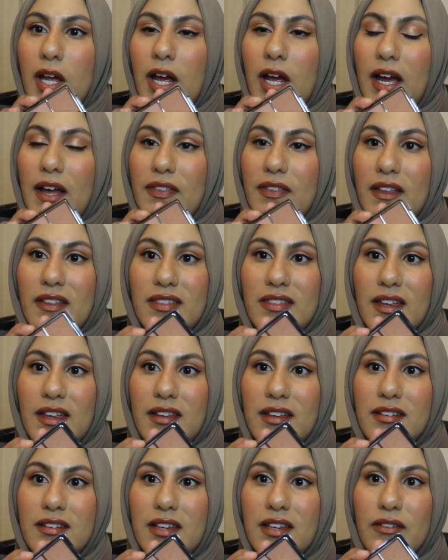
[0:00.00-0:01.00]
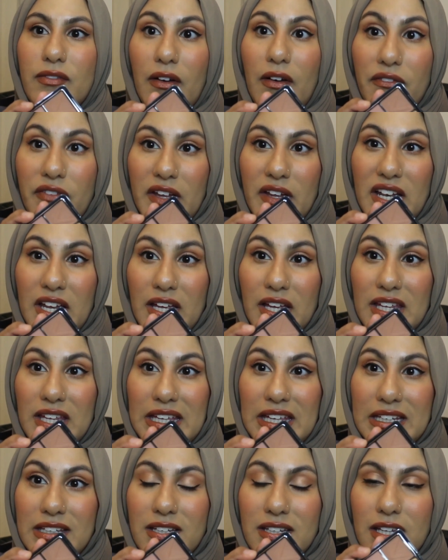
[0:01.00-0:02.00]
and then this, if I feel like
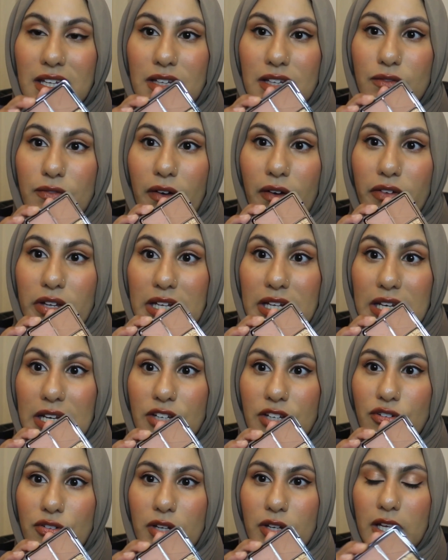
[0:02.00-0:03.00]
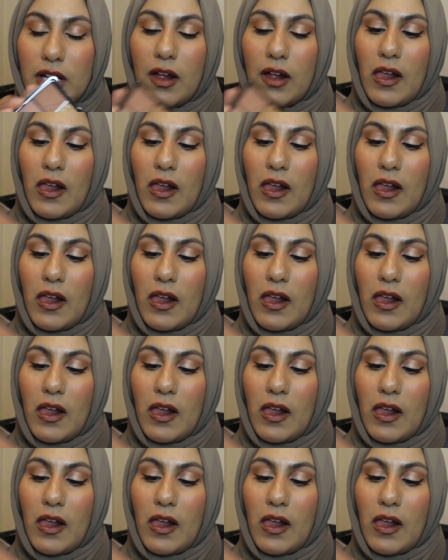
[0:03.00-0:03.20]
it, is very glittery.